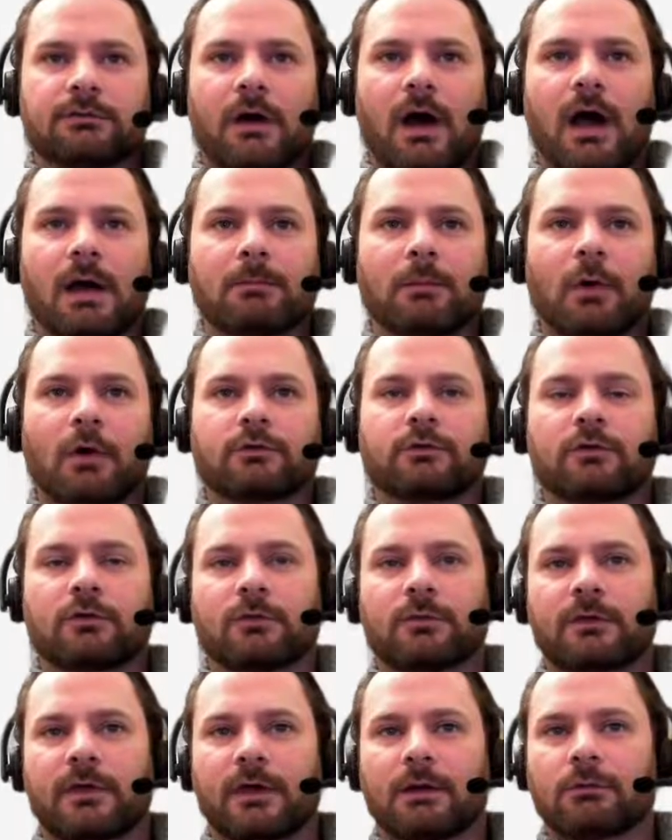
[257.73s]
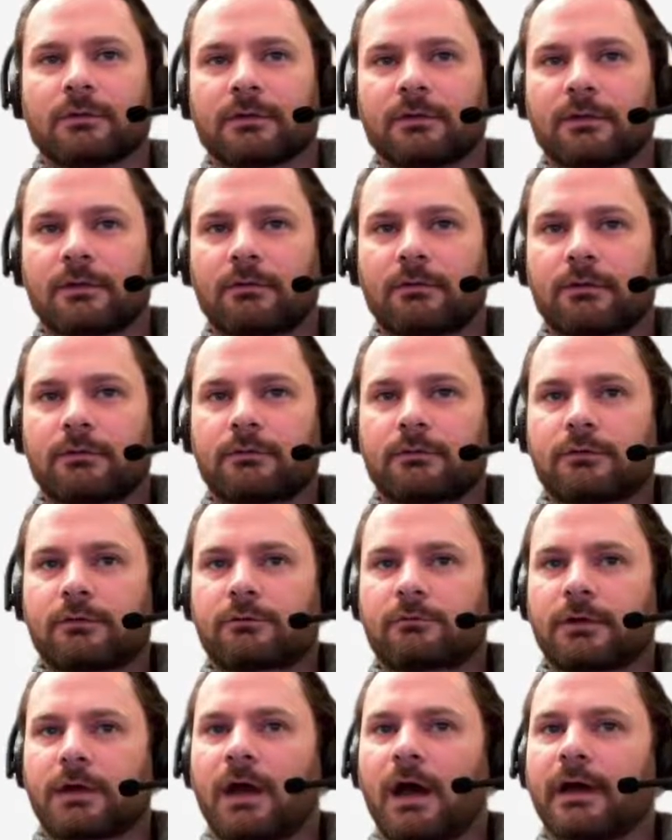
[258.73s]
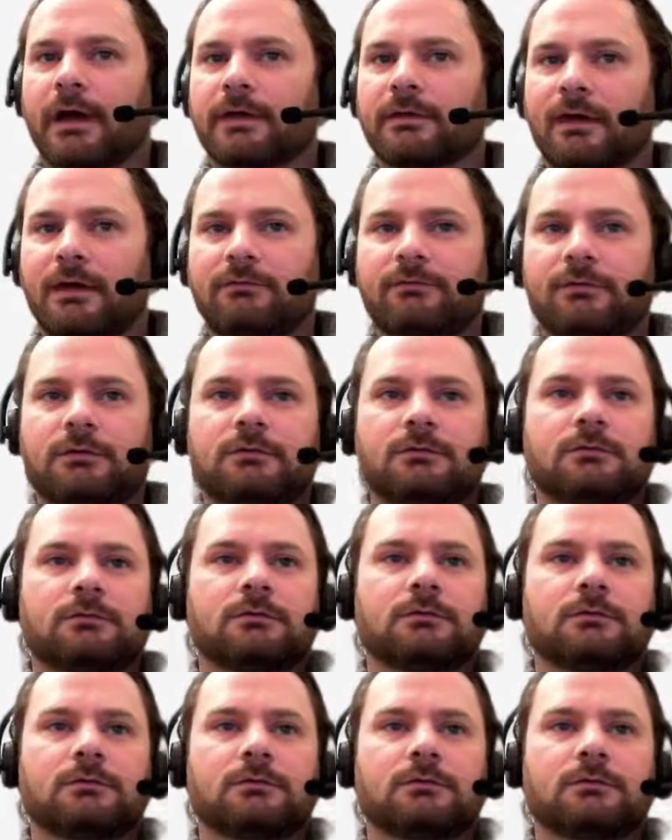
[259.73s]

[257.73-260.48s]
I mod 2 is equal to 0, string I is even.